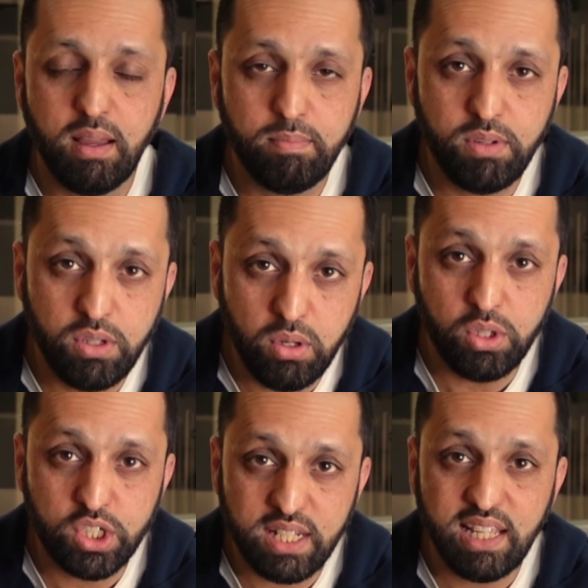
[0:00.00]

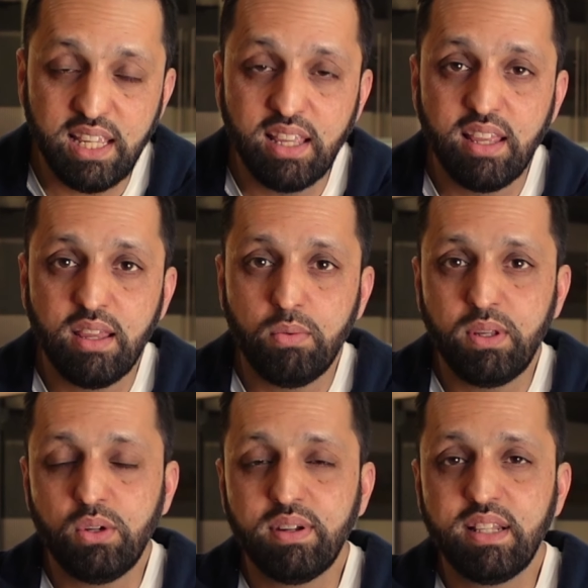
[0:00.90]
Usually,
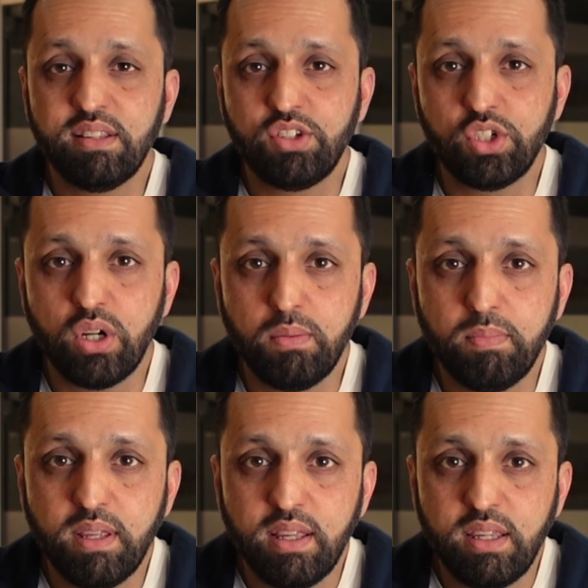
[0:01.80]
when you're in this job,
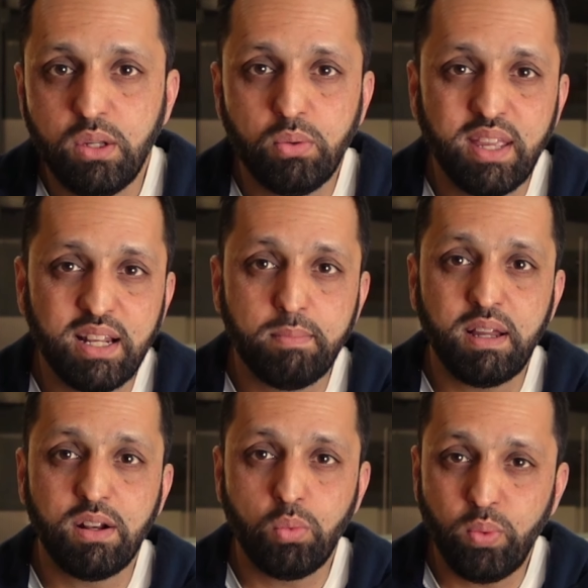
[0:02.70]
you'll get
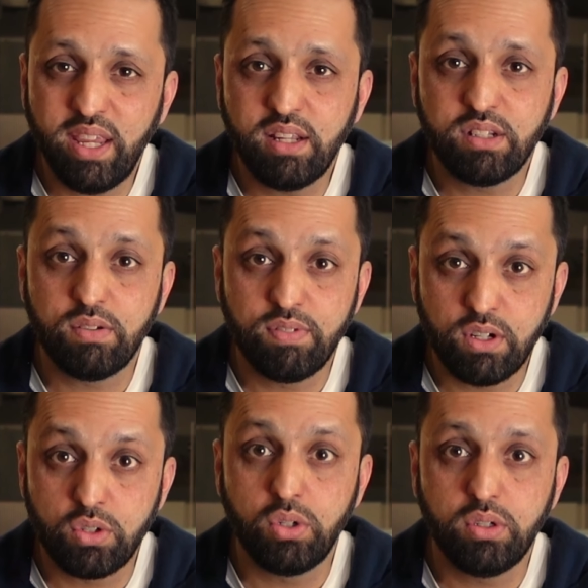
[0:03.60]
about a week to
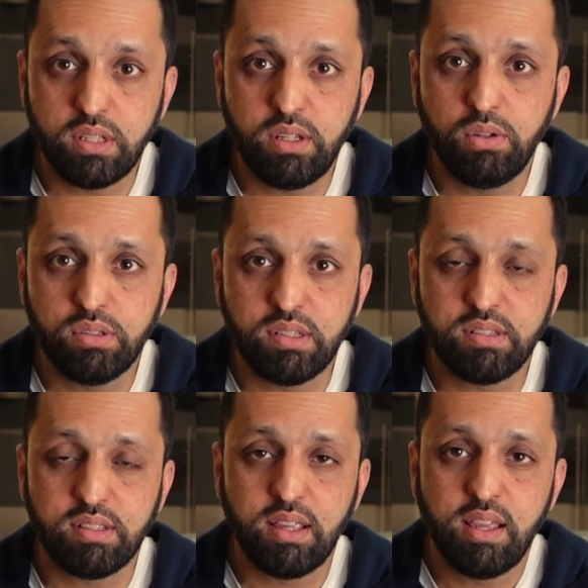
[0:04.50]
recruit the
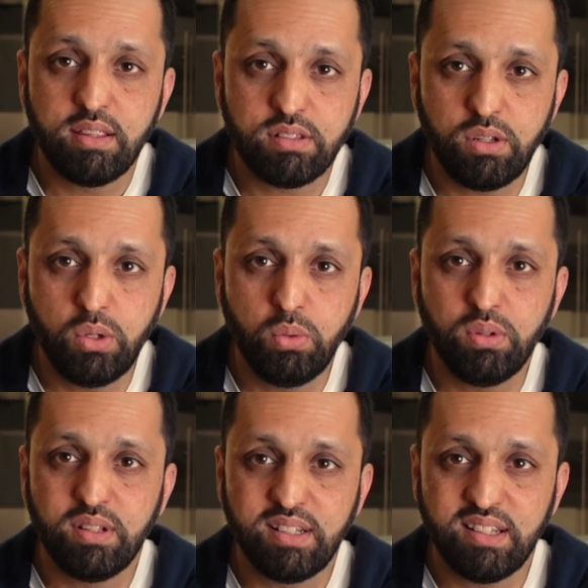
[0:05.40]
users. So
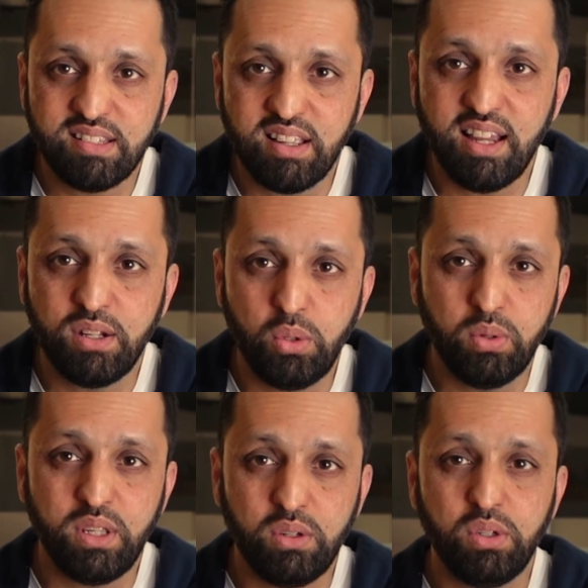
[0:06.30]
you'll decide who
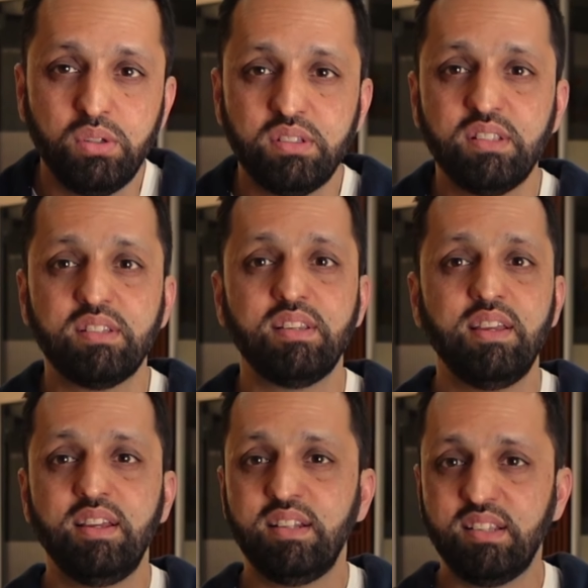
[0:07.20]
are your users,
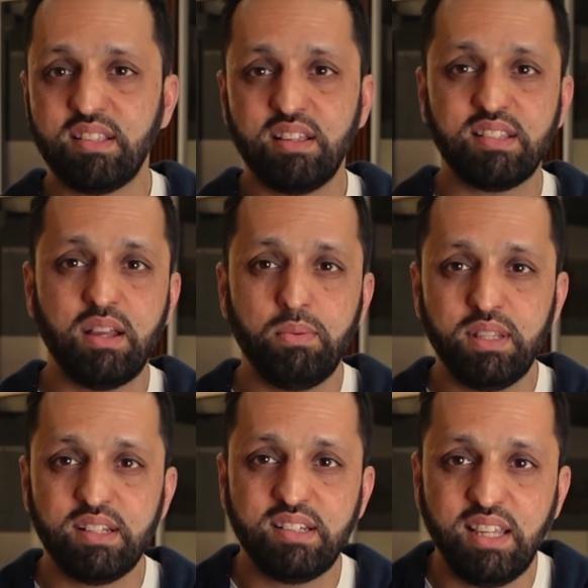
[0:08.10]
discuss that with
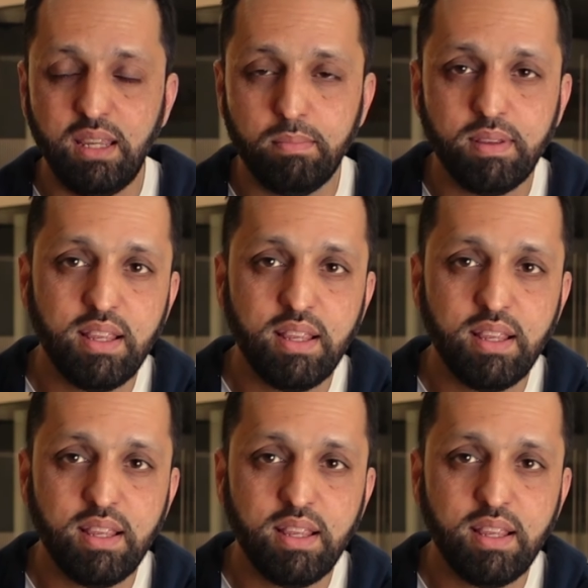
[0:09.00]
the team,